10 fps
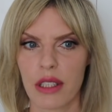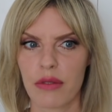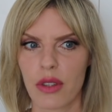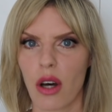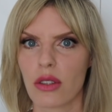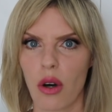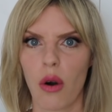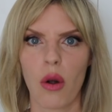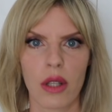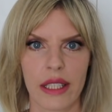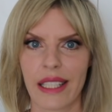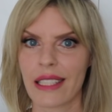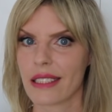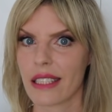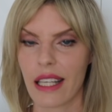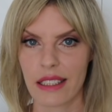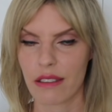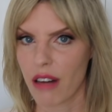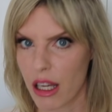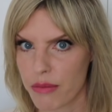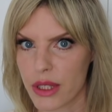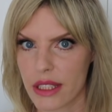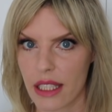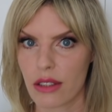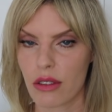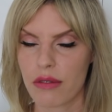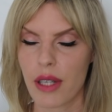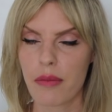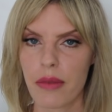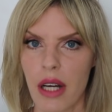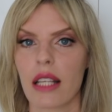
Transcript: if not all, at least 95% of them,